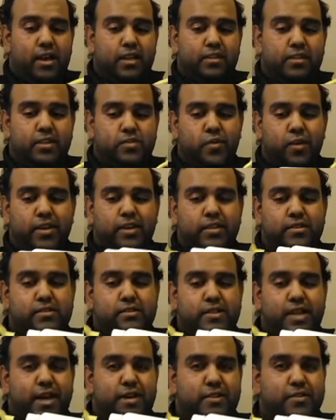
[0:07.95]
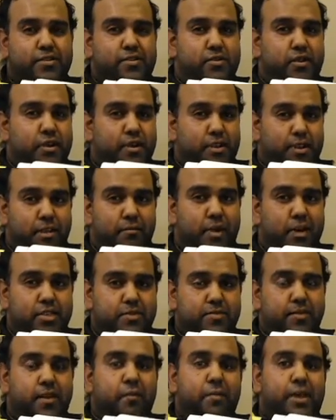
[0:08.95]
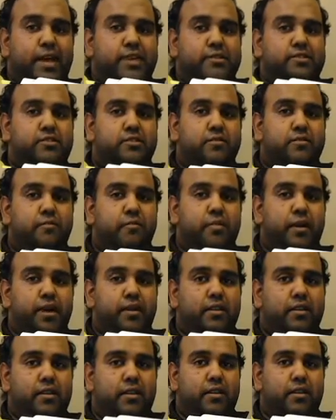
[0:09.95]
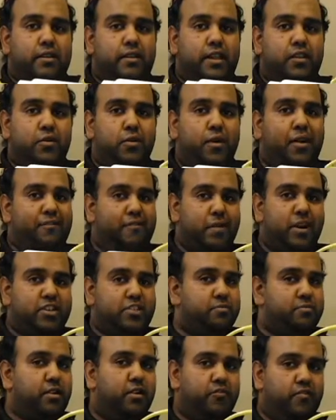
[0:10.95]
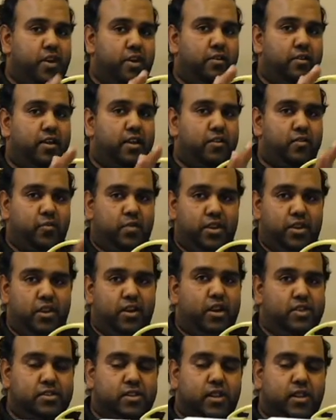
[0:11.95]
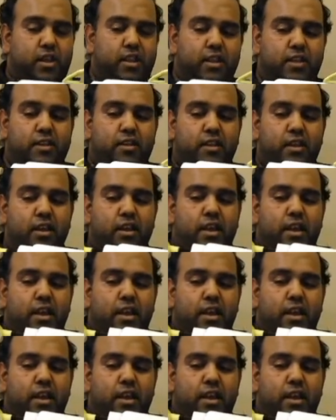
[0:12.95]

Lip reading: This one is not strictly a marshmallow blaster, but they do have a marshmallow variant with a nozzle on it.